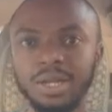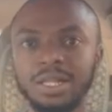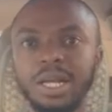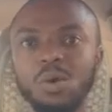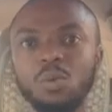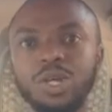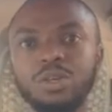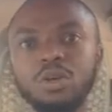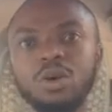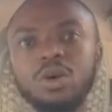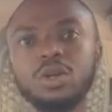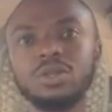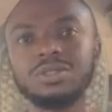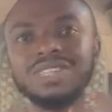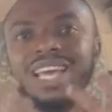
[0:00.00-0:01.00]
Now, when
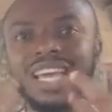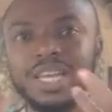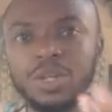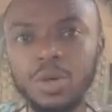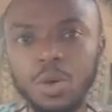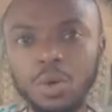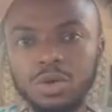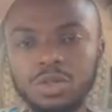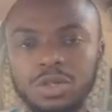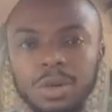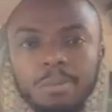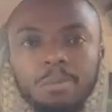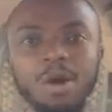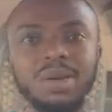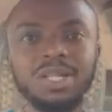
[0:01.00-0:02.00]
you're taking those
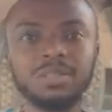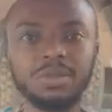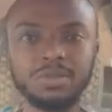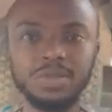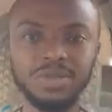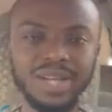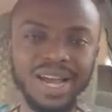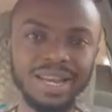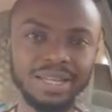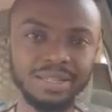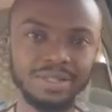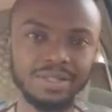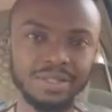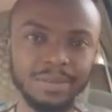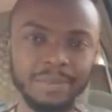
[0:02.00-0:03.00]
moments of
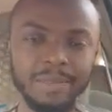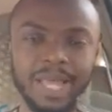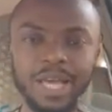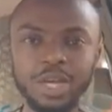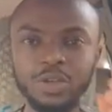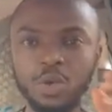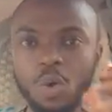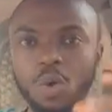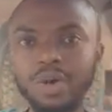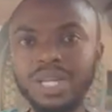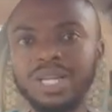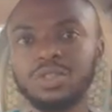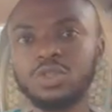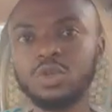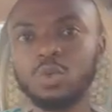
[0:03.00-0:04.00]
silence, your
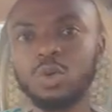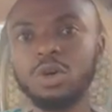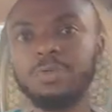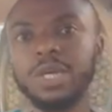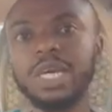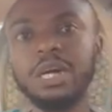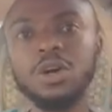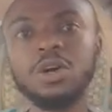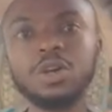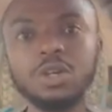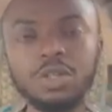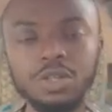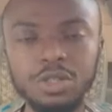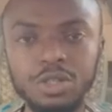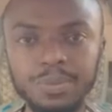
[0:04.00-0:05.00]
audience will be
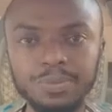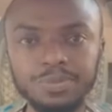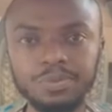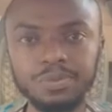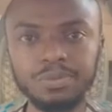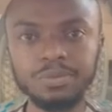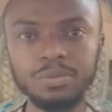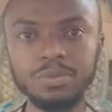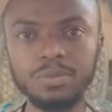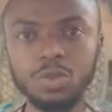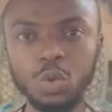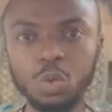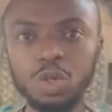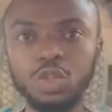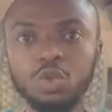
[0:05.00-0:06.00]
hooked
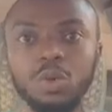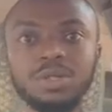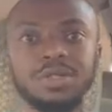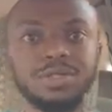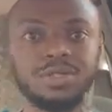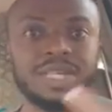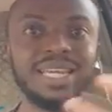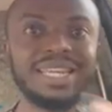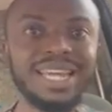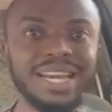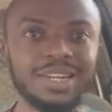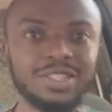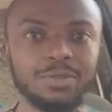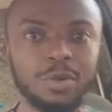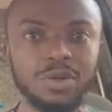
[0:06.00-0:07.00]
to what you want to say
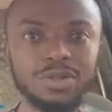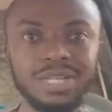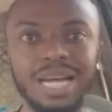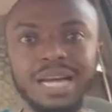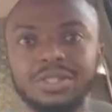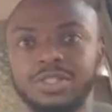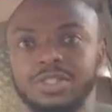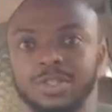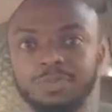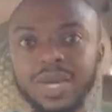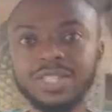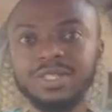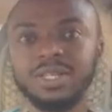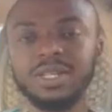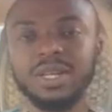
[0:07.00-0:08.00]
next, because they're
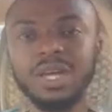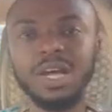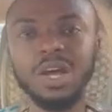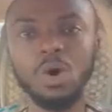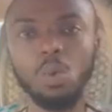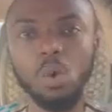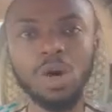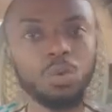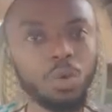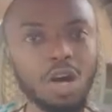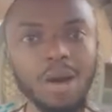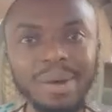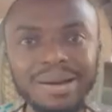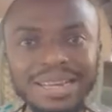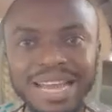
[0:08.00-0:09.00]
anticipating what will
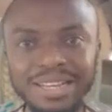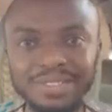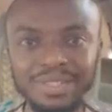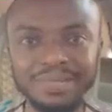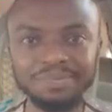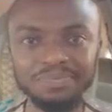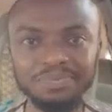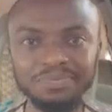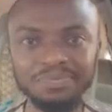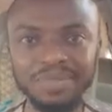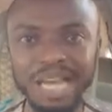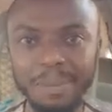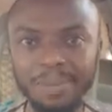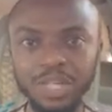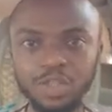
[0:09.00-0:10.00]
come out next.
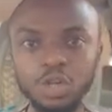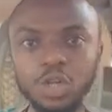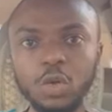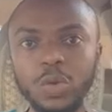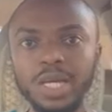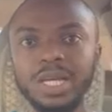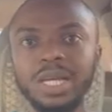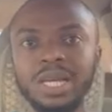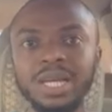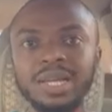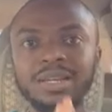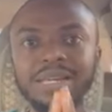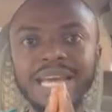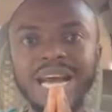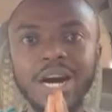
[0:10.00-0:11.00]
And by so doing,
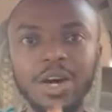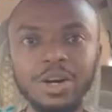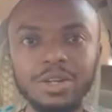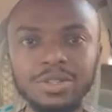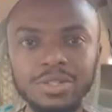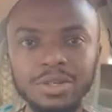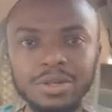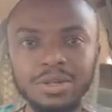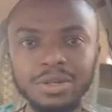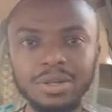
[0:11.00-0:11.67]
they are hooked.